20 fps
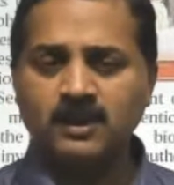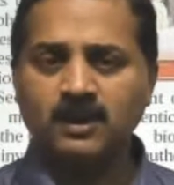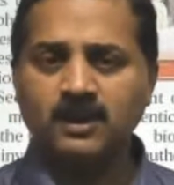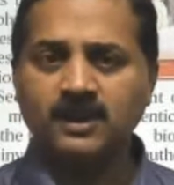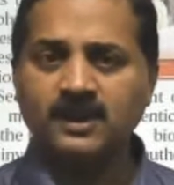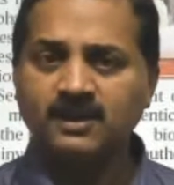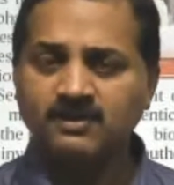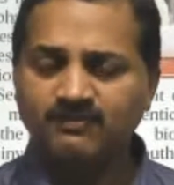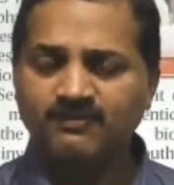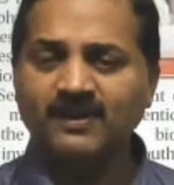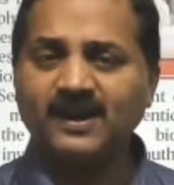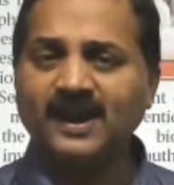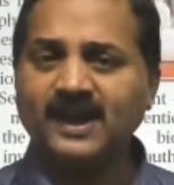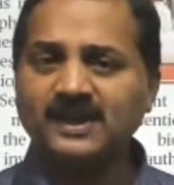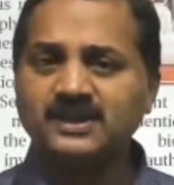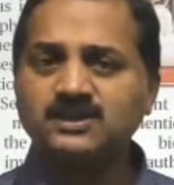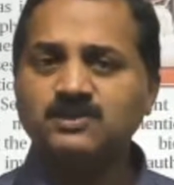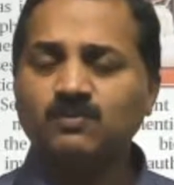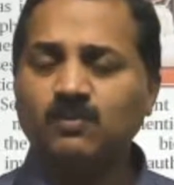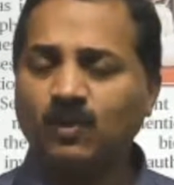In
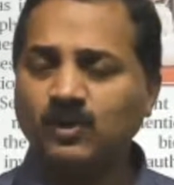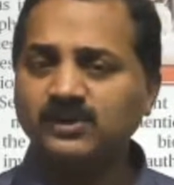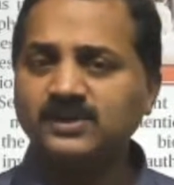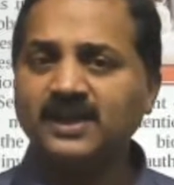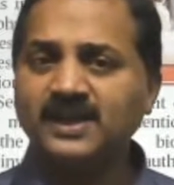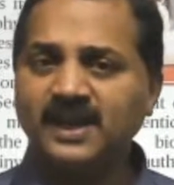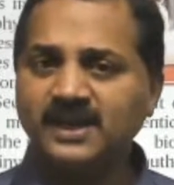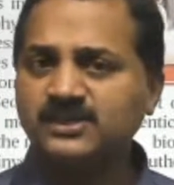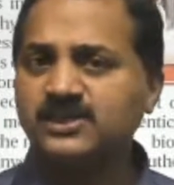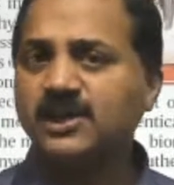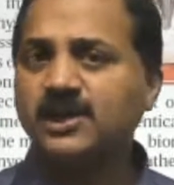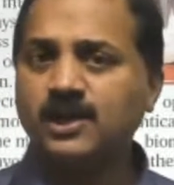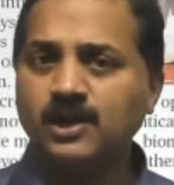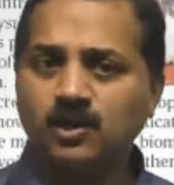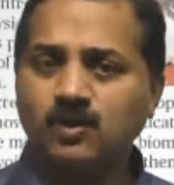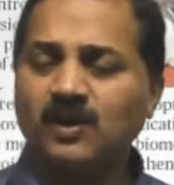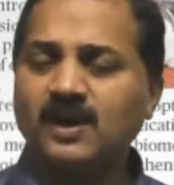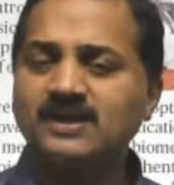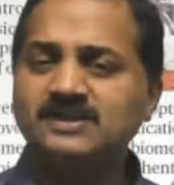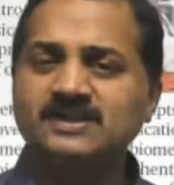fact, what the nation
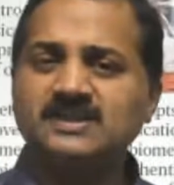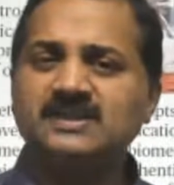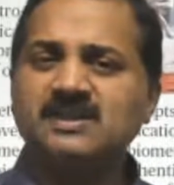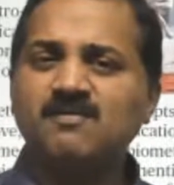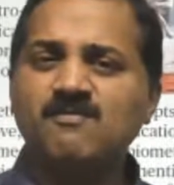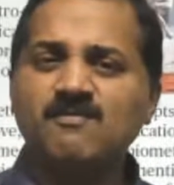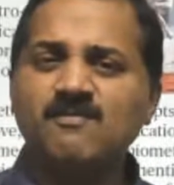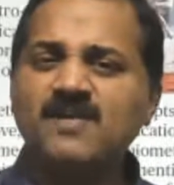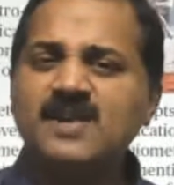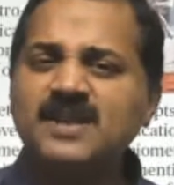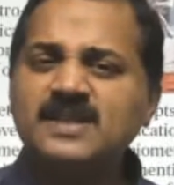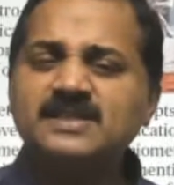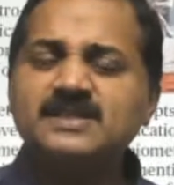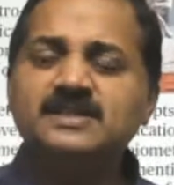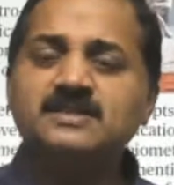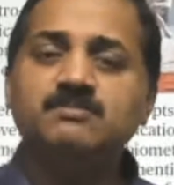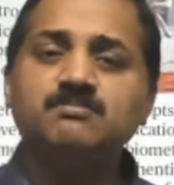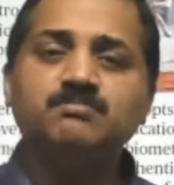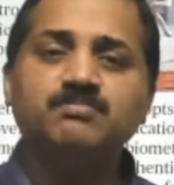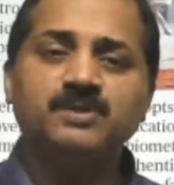requires is a very
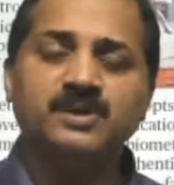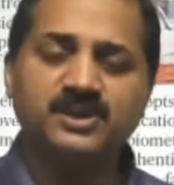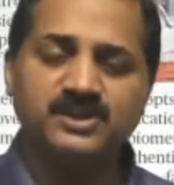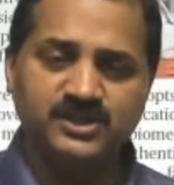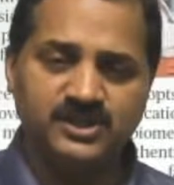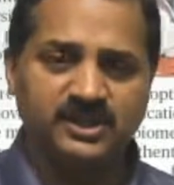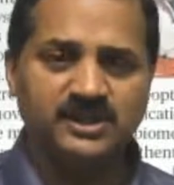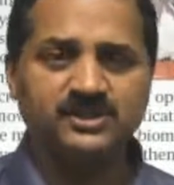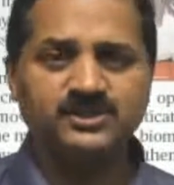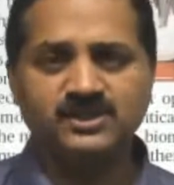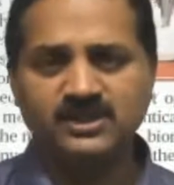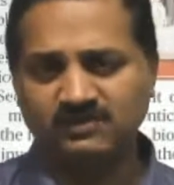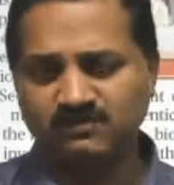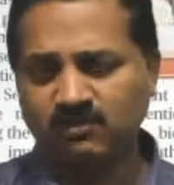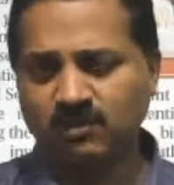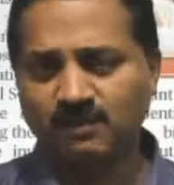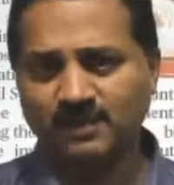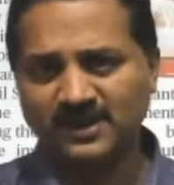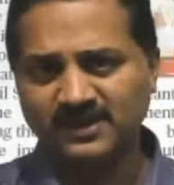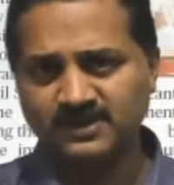simple GST
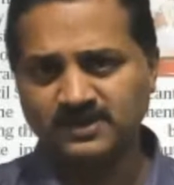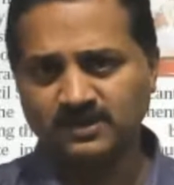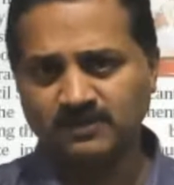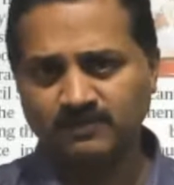format.